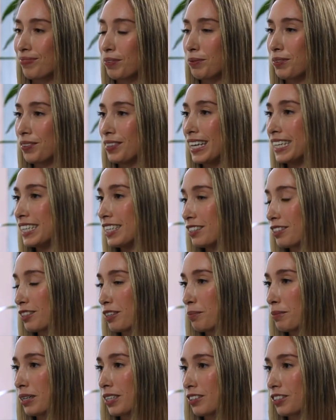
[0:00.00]
Well, thank you
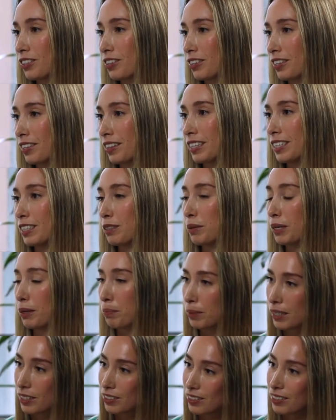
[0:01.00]
so much, Jonathan. It's been a
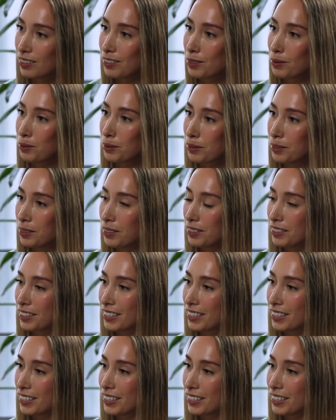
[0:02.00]
pleasure to talk to you